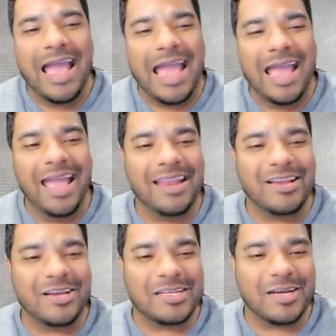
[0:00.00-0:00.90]

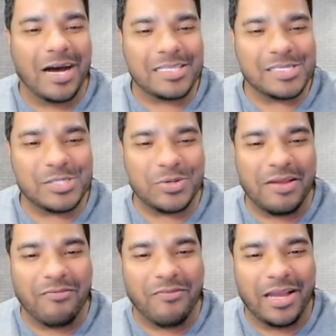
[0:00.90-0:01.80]
and could constitute
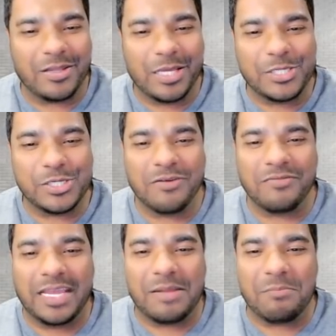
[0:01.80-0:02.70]
a violation of
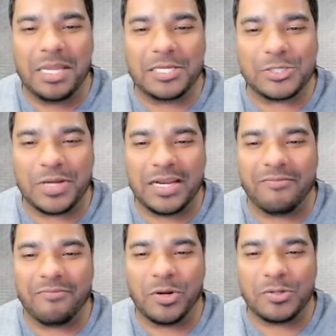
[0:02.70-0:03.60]
the
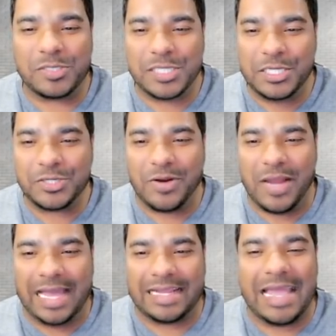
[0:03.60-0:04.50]
Administrative Procedure
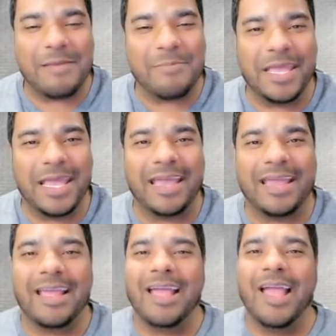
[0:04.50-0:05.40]
Act, A P
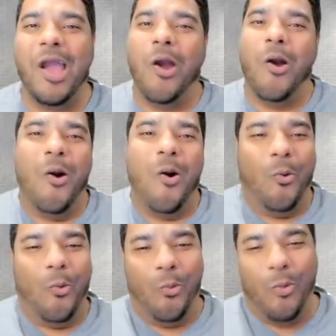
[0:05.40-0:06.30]
A.
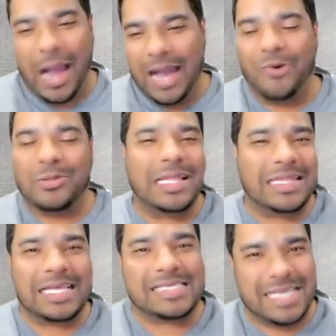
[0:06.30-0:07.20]
Wow, let
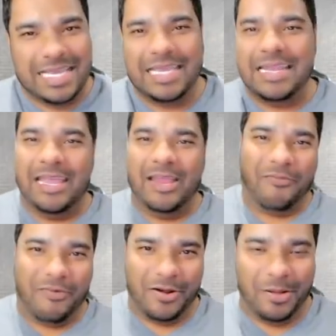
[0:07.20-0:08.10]
that sink in here
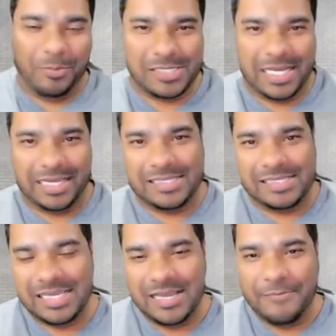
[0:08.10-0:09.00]
for a couple of
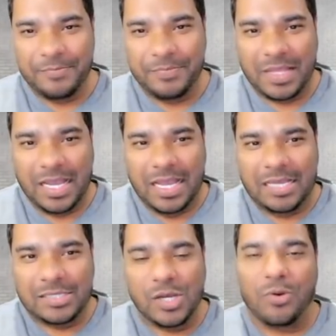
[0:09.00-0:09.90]
seconds.
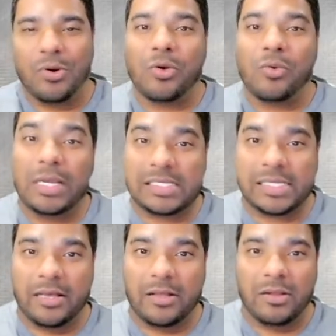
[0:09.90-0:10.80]
So
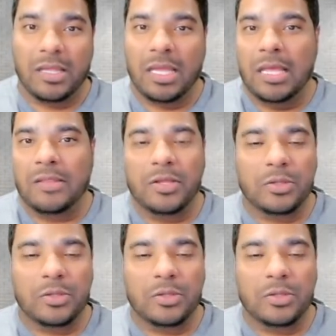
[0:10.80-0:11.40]
Grayscale, the